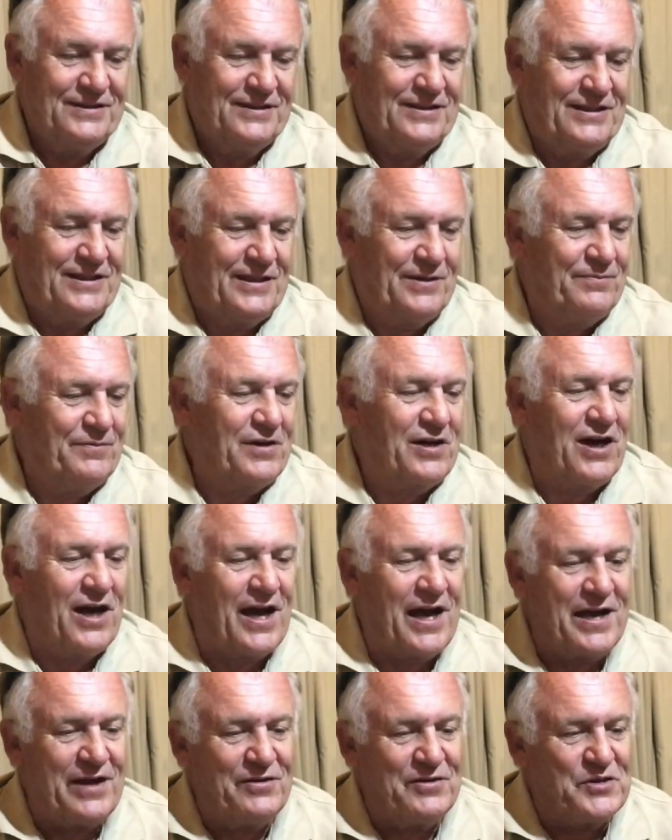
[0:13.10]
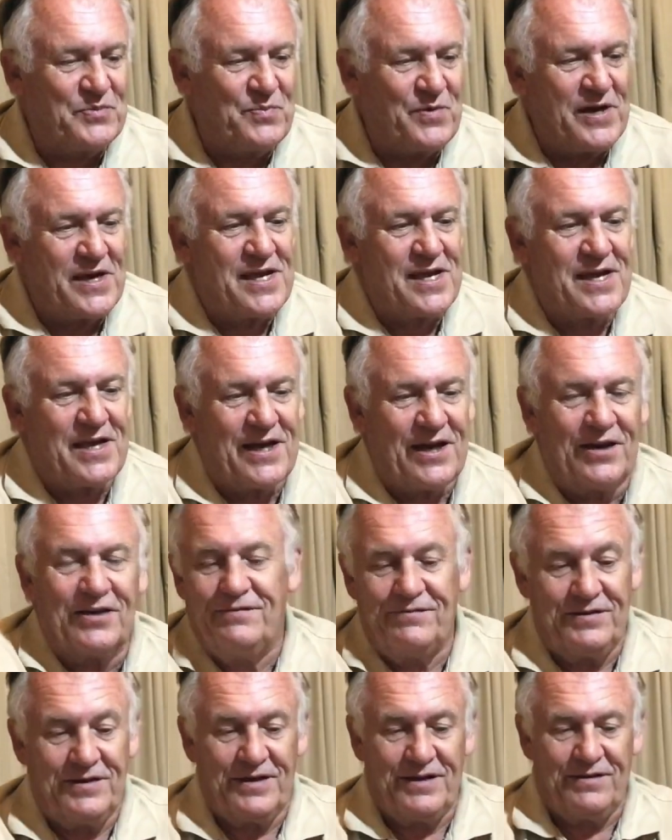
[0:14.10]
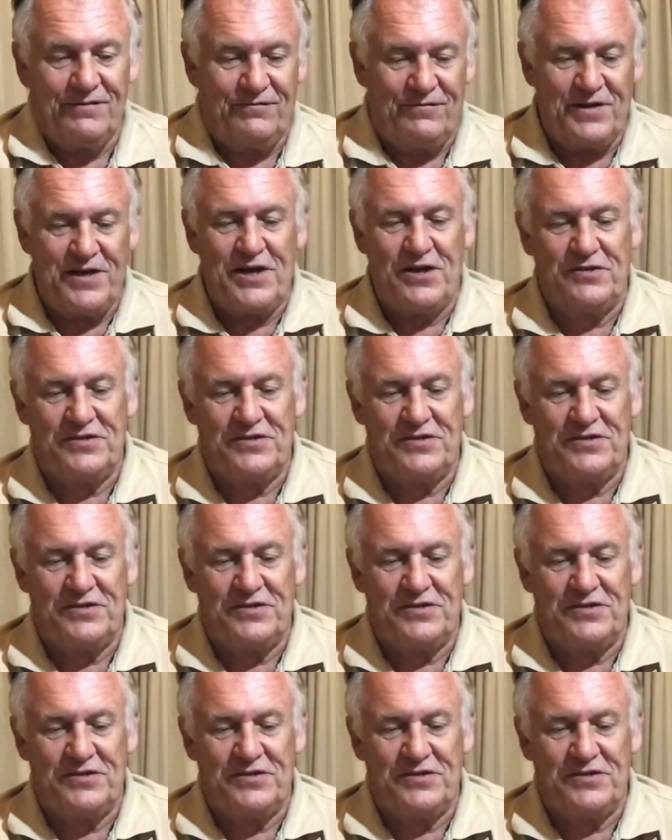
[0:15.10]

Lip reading: I'm the guy who's bringing out the video